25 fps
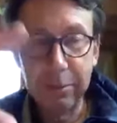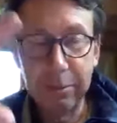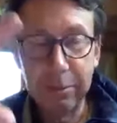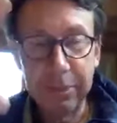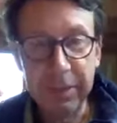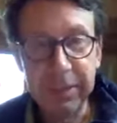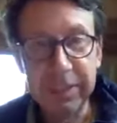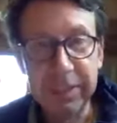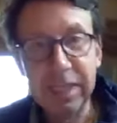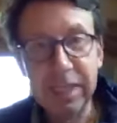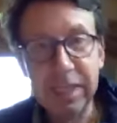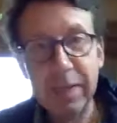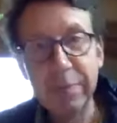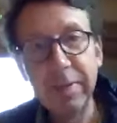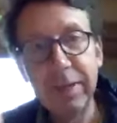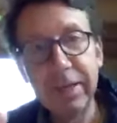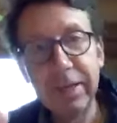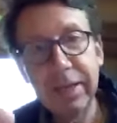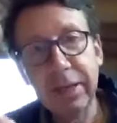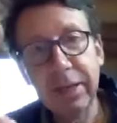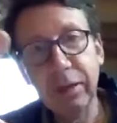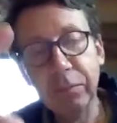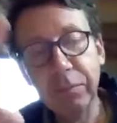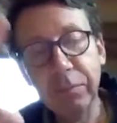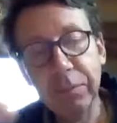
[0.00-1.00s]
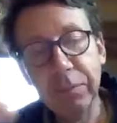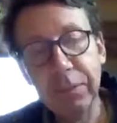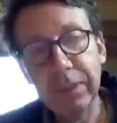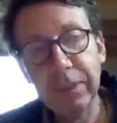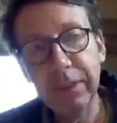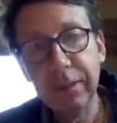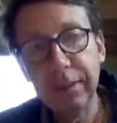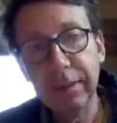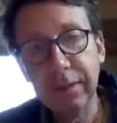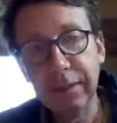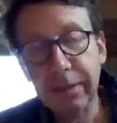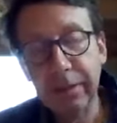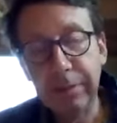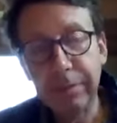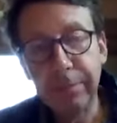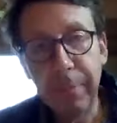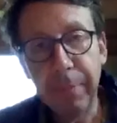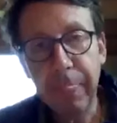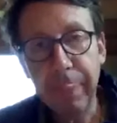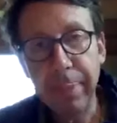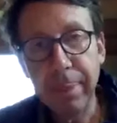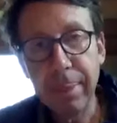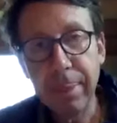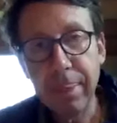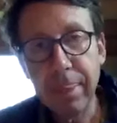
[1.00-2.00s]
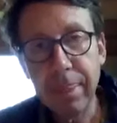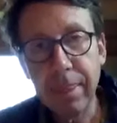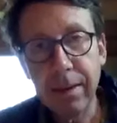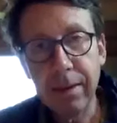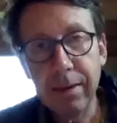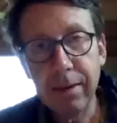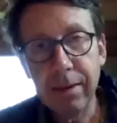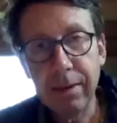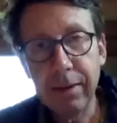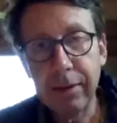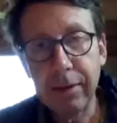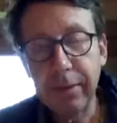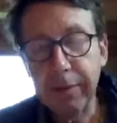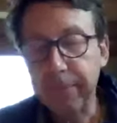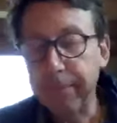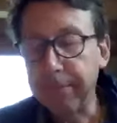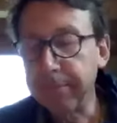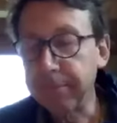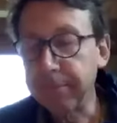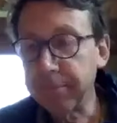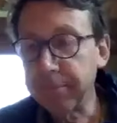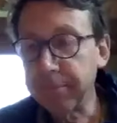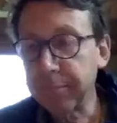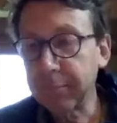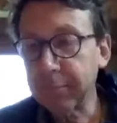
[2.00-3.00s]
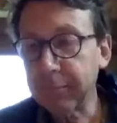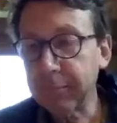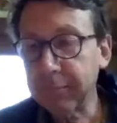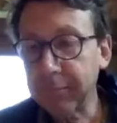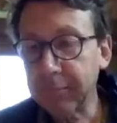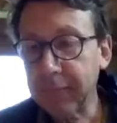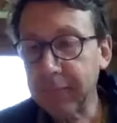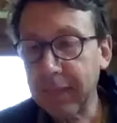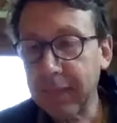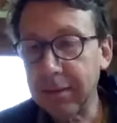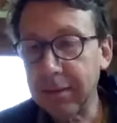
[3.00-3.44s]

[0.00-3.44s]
the pandemic cannot be um, um,